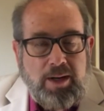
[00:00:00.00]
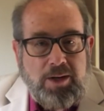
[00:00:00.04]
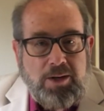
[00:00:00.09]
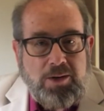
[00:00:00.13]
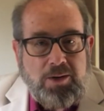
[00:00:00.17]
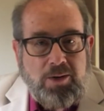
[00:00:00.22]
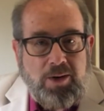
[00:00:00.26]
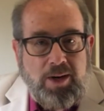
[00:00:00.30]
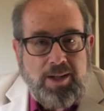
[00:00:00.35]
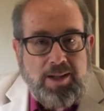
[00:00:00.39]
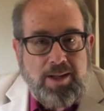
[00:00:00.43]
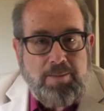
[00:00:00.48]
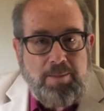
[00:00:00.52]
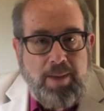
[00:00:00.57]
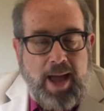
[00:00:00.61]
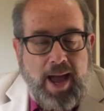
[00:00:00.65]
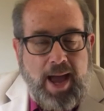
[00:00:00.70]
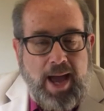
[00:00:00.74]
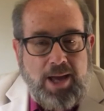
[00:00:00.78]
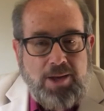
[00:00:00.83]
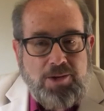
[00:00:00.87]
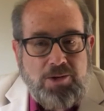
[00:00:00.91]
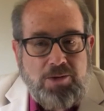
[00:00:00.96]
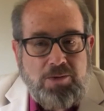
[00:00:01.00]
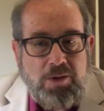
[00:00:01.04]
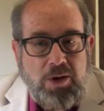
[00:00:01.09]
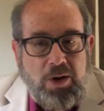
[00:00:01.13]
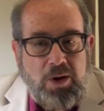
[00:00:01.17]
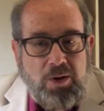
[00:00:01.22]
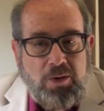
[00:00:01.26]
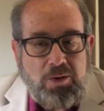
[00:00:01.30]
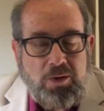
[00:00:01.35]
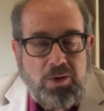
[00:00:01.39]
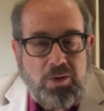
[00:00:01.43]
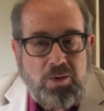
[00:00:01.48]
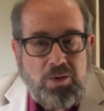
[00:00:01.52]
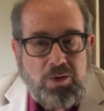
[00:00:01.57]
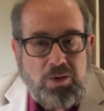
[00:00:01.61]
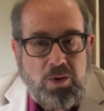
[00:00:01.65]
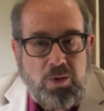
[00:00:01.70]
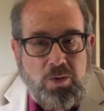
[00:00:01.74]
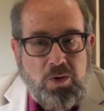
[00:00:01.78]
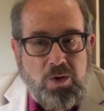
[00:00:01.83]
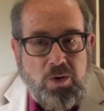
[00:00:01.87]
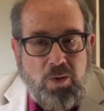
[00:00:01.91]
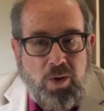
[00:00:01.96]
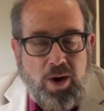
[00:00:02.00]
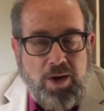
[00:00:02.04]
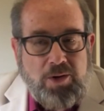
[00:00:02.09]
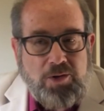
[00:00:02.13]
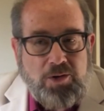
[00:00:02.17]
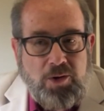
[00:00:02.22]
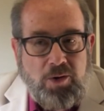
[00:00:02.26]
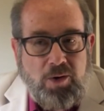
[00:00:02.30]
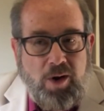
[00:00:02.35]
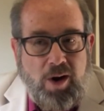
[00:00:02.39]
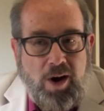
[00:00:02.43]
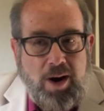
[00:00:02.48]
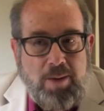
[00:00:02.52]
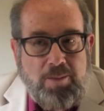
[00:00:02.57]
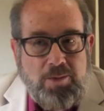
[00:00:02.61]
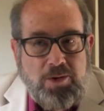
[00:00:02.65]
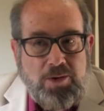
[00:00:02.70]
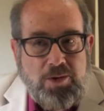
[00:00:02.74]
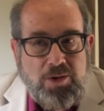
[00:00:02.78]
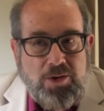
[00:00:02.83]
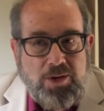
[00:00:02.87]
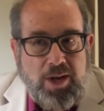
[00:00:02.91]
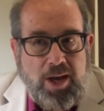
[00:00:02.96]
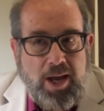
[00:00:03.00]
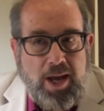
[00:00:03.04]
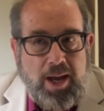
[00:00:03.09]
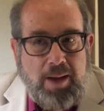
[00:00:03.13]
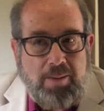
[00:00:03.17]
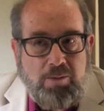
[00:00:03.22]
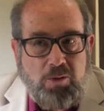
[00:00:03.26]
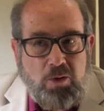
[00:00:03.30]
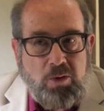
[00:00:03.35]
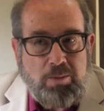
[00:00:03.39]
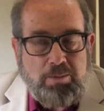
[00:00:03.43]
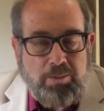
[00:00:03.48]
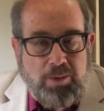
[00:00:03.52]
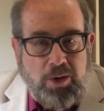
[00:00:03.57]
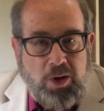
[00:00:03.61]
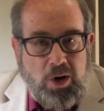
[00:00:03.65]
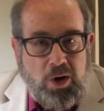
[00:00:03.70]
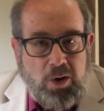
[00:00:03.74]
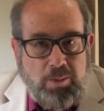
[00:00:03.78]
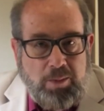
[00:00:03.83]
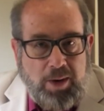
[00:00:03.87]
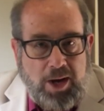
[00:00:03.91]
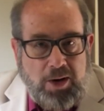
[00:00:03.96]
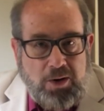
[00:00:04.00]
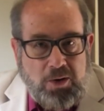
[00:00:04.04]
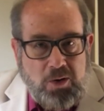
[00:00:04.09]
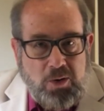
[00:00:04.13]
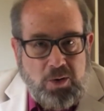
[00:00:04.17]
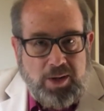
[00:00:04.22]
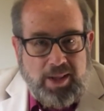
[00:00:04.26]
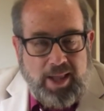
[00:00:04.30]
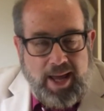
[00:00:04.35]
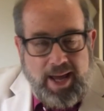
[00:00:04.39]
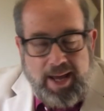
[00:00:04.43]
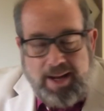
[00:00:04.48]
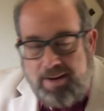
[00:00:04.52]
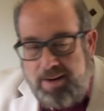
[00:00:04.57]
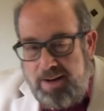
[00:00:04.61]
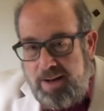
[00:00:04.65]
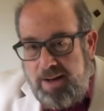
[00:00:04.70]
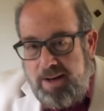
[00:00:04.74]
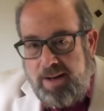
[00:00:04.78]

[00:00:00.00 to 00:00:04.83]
during the Mass, don't cross your arms and say, I'm not doing that.